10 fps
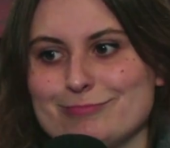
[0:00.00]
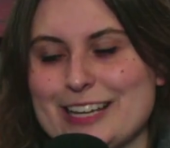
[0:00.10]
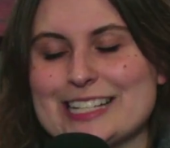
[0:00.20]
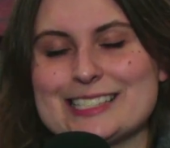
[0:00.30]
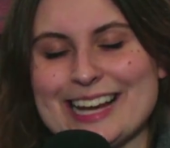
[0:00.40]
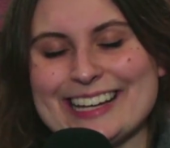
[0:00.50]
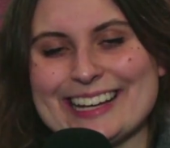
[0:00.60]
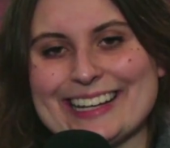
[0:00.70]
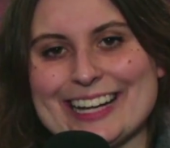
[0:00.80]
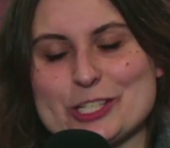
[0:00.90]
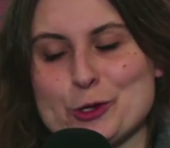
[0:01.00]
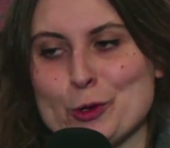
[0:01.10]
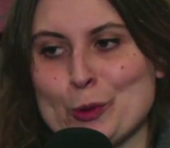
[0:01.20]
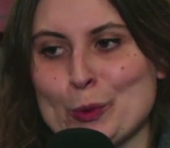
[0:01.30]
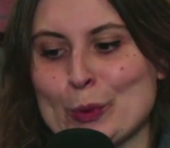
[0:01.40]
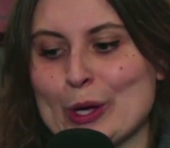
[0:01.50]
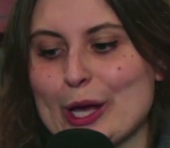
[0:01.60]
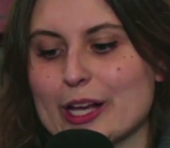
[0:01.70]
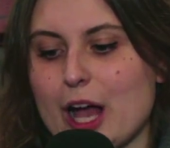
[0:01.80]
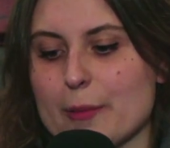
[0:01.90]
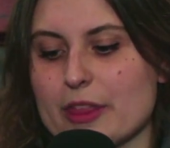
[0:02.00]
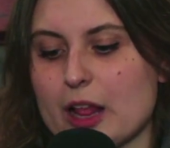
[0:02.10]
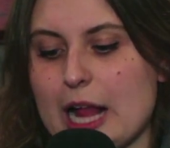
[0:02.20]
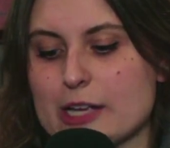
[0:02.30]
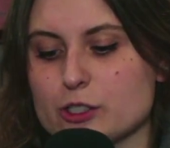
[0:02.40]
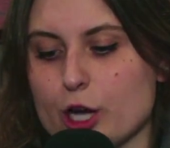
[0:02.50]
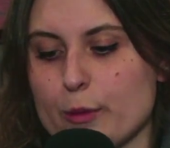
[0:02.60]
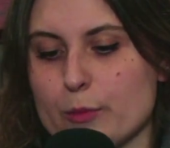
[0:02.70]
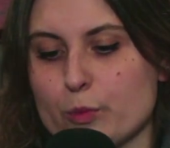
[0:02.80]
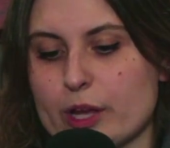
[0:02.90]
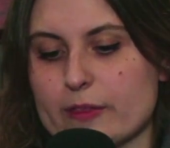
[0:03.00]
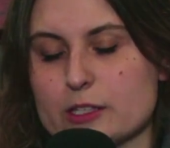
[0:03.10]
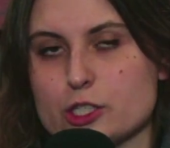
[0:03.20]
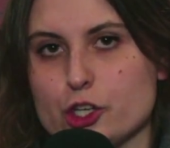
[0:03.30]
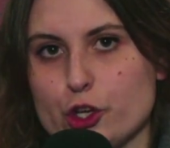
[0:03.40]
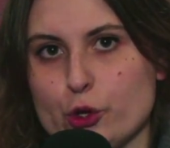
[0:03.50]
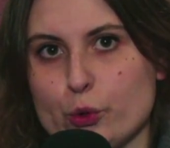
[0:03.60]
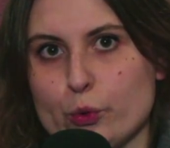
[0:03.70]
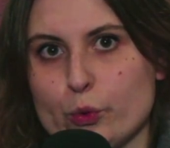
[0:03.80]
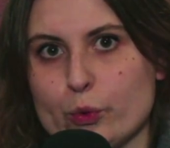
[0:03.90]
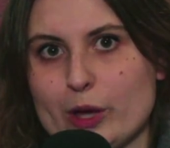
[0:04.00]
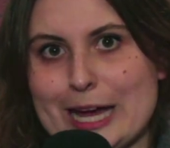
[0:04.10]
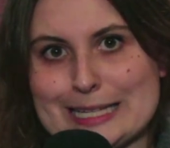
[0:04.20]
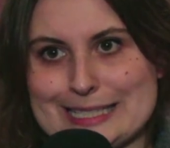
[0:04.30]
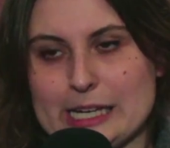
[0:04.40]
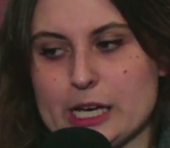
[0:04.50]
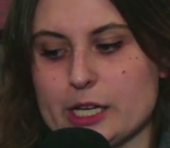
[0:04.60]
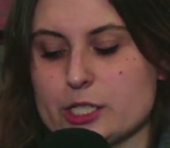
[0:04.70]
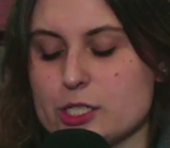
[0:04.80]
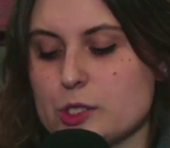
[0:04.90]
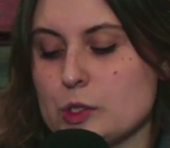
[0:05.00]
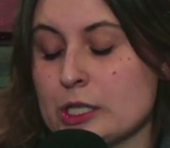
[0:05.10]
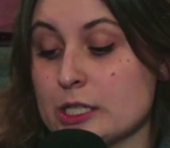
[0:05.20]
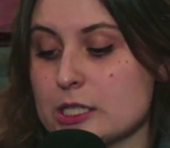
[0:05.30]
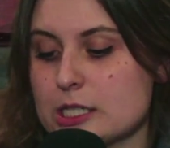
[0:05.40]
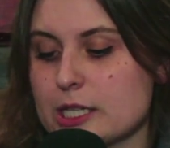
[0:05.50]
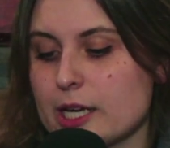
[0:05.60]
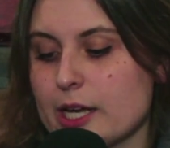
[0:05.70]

excited to come in the classroom and bring this new idea to students.